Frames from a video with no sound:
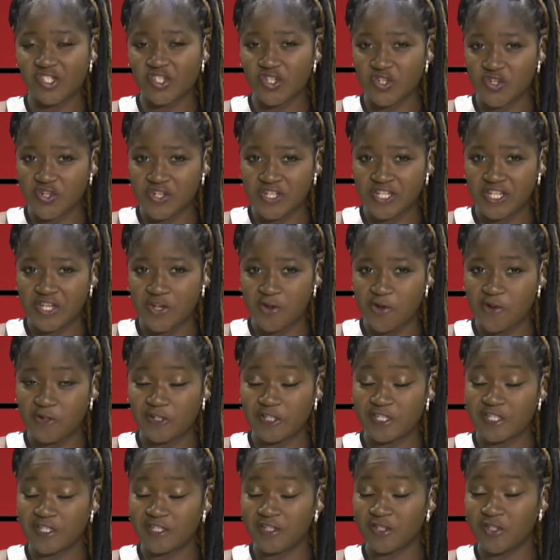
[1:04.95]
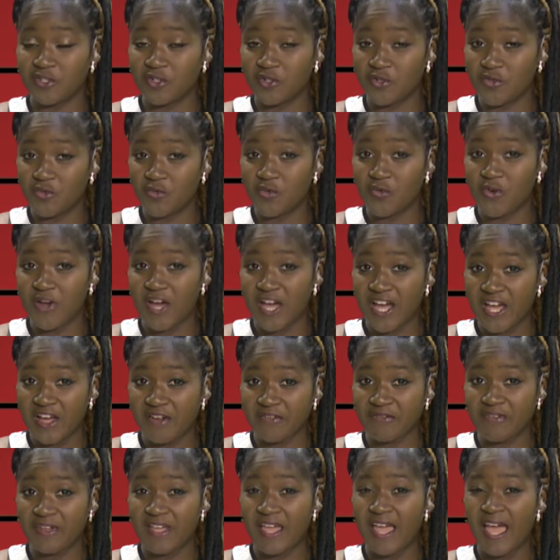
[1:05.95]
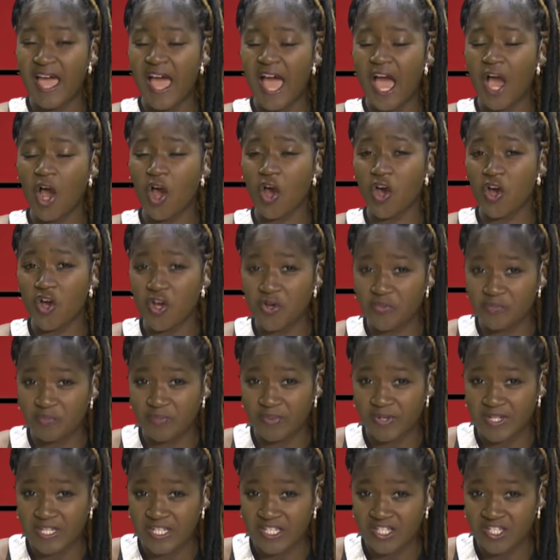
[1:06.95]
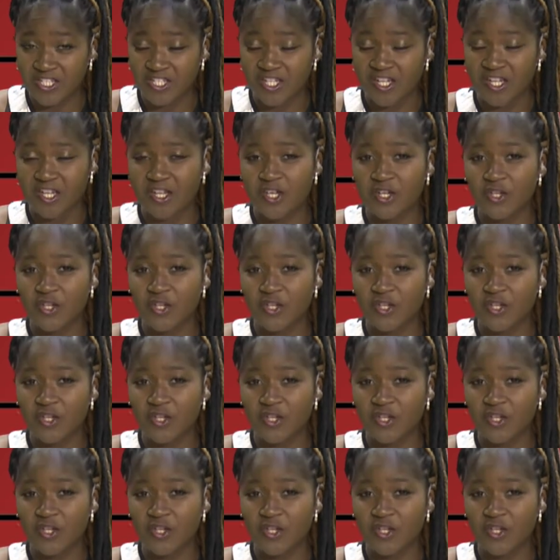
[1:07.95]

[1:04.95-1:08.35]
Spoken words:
journey until you have accomplished